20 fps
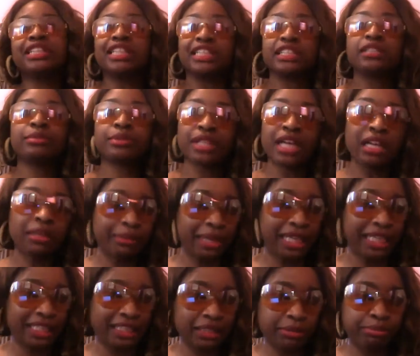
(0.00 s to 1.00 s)
list will come
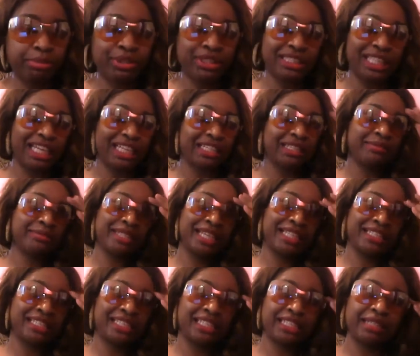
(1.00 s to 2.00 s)
out in the book that comes
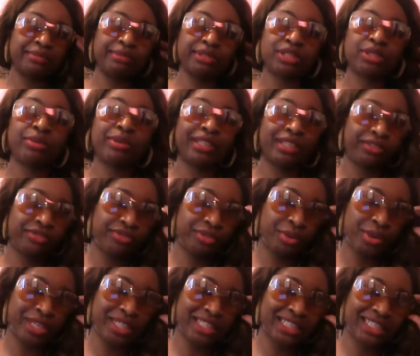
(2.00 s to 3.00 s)
out December
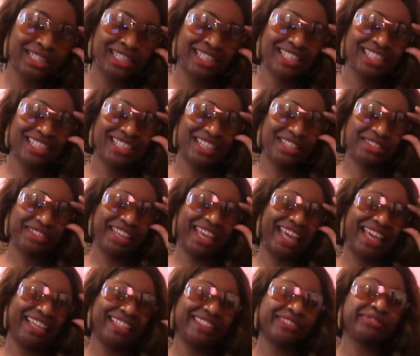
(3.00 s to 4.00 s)
24th.
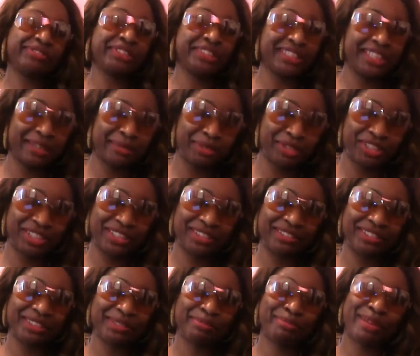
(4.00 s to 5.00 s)
Okay?
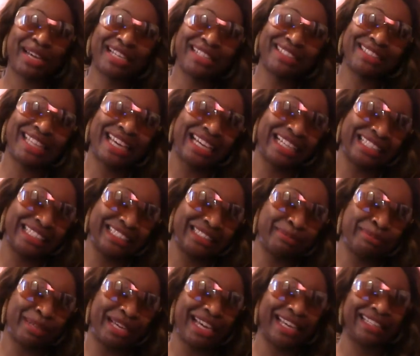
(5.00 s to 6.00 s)
Redemption by Thottie the
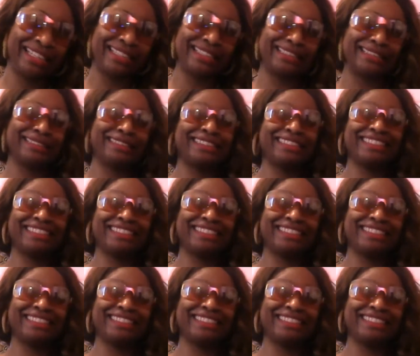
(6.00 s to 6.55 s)
Bottie. Okay?